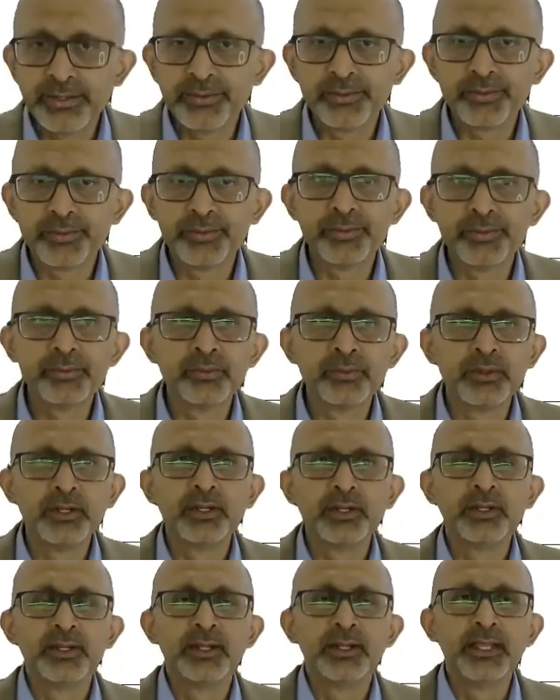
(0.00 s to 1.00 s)
do.
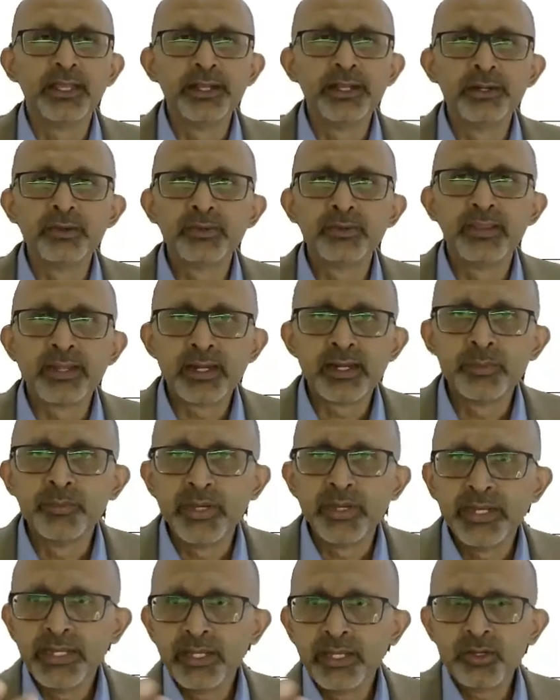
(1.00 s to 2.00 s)
There are
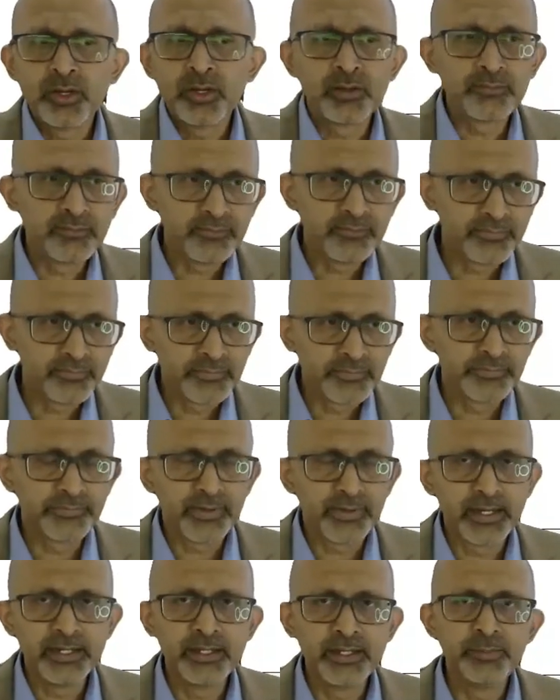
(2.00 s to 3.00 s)
many causes of
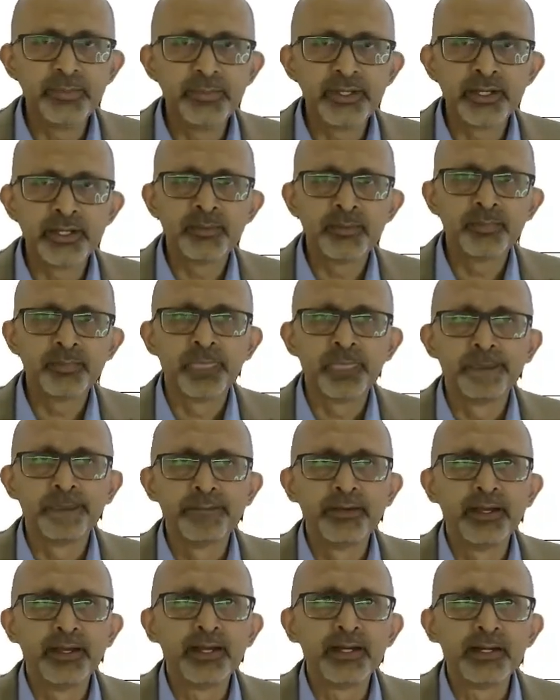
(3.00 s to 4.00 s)
anemia.
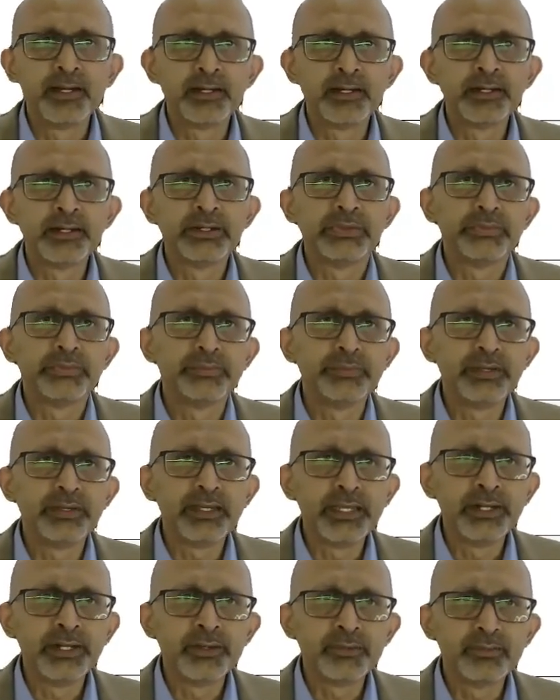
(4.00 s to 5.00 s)

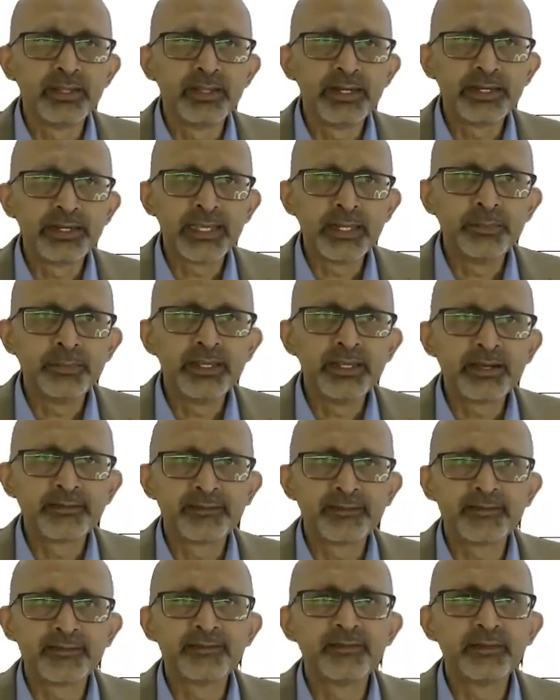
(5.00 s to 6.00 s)
There can be
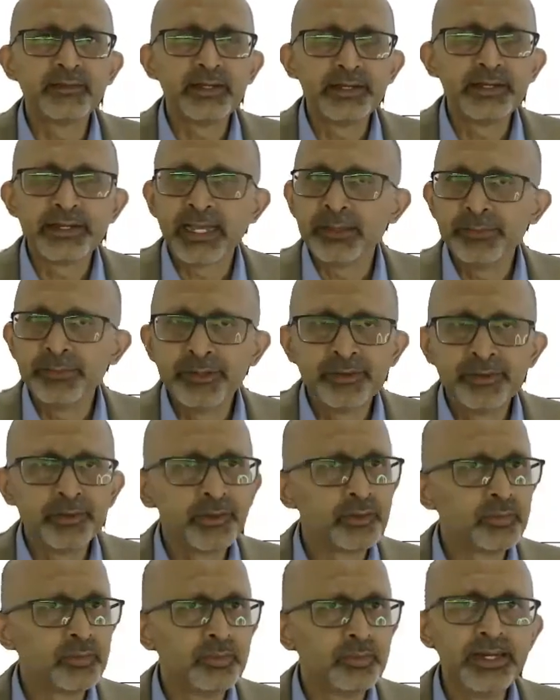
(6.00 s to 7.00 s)
excess, it can be due to
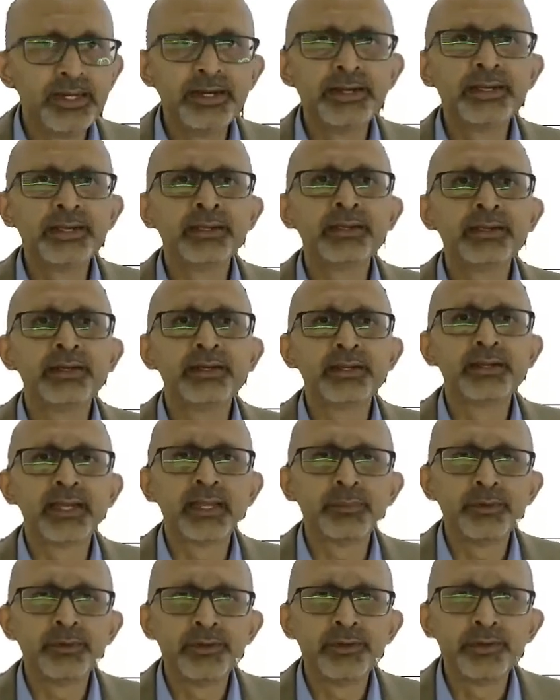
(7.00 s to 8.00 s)
bleeding, it can be
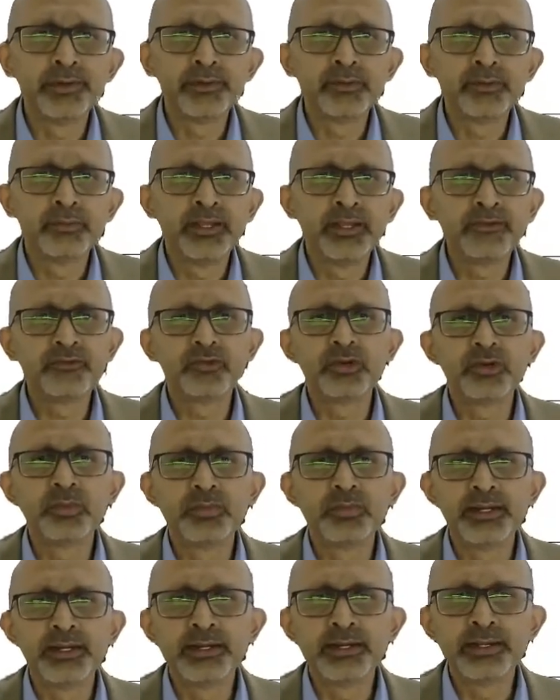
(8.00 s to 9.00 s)
due to menstrual
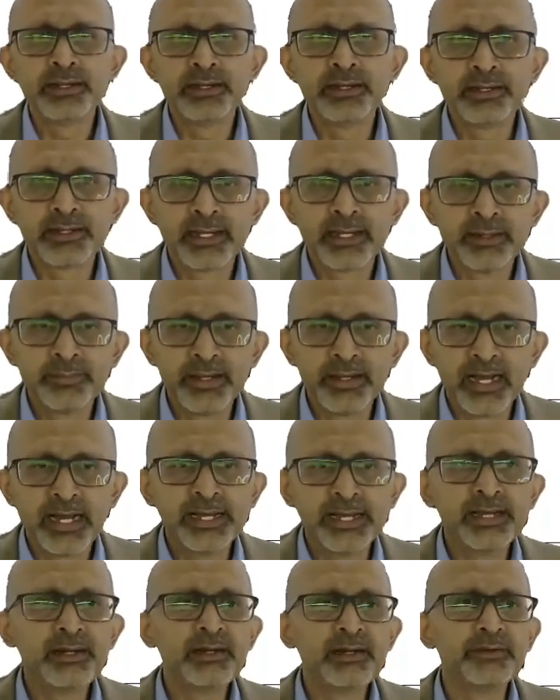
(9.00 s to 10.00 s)
bleeding, it can be iron
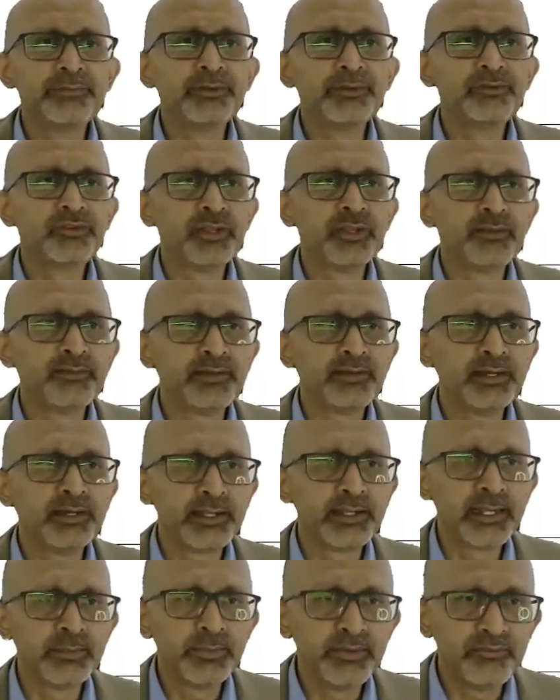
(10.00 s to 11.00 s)
deficiency, it can
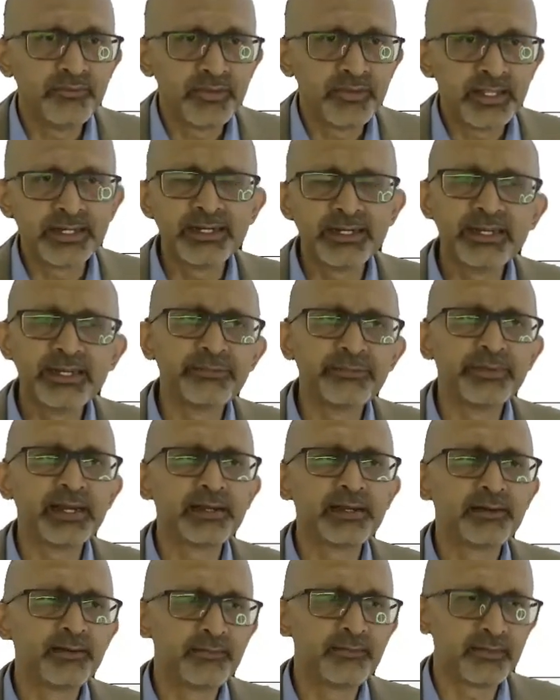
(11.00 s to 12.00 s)
be genetic
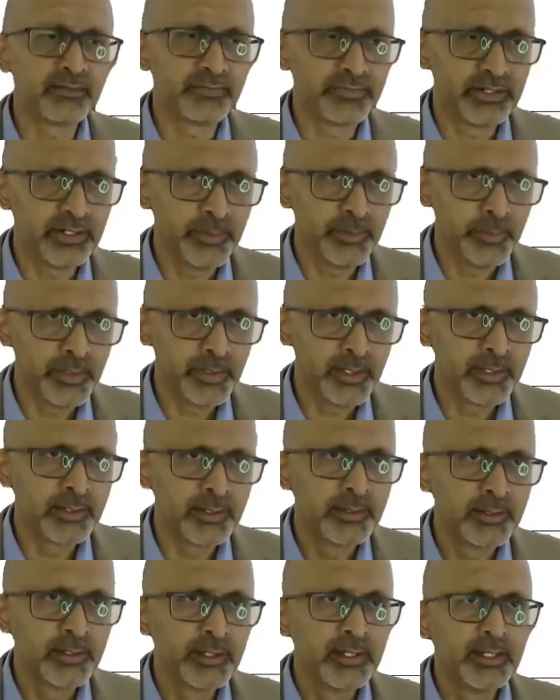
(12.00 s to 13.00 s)
factors of anemia,
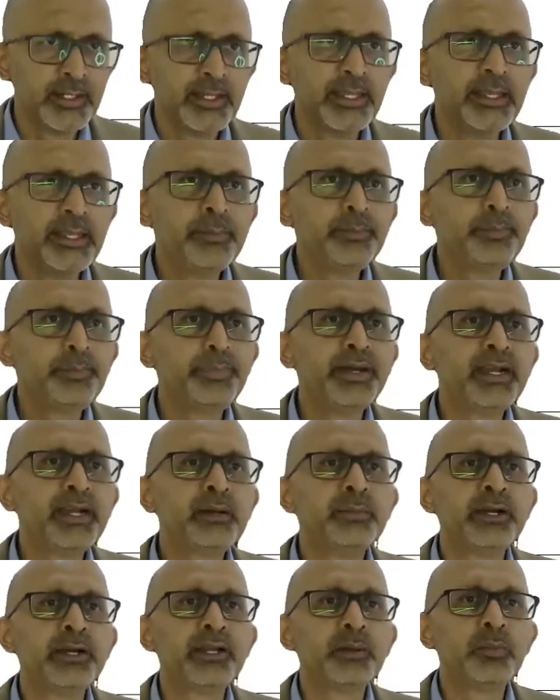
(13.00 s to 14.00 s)
impaired
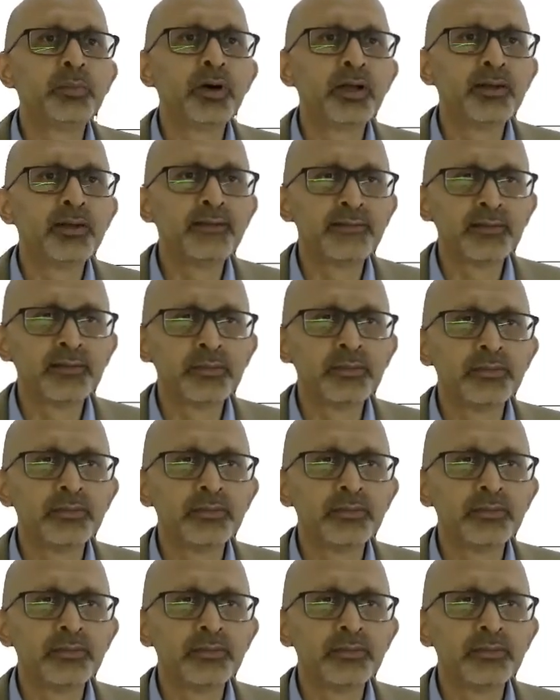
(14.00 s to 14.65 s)
metabolism,